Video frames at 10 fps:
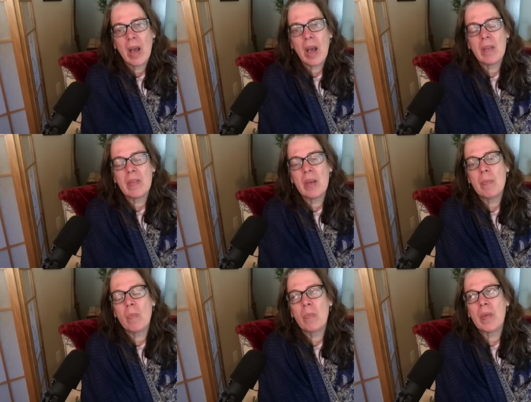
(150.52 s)
And they,
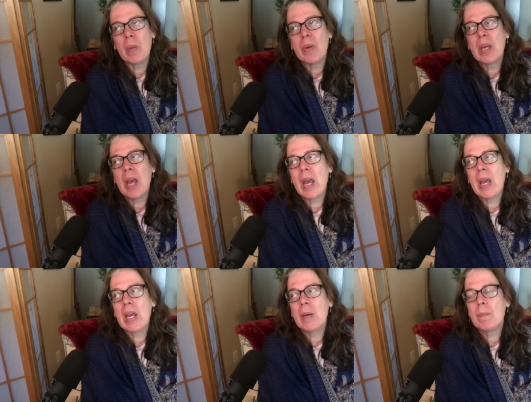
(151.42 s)
they
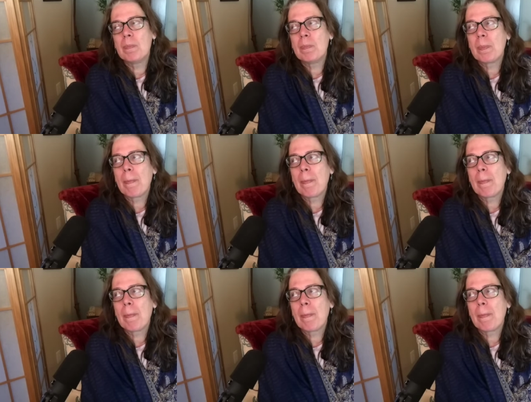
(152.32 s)
became